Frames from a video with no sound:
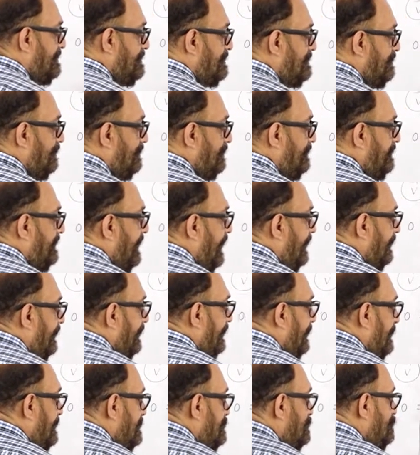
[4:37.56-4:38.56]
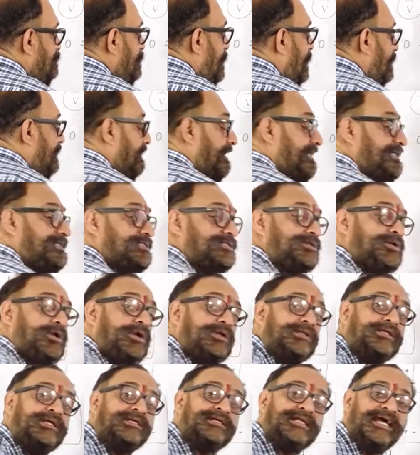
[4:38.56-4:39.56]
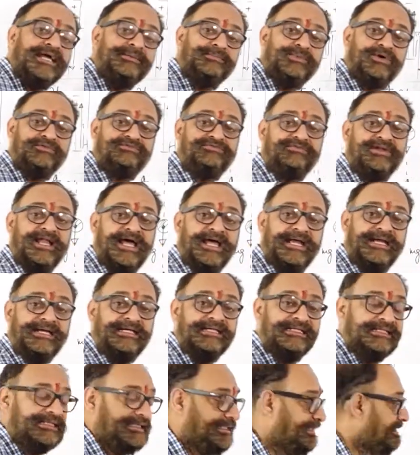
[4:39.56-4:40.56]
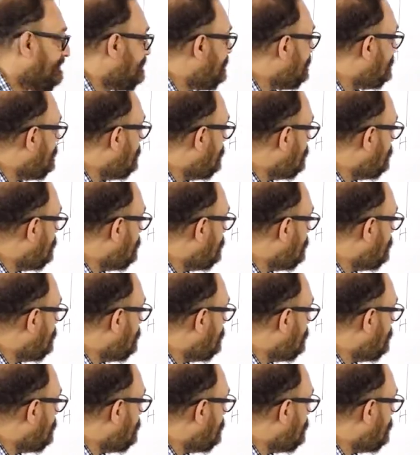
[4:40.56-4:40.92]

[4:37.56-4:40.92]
so that is what is called the time of flight, that the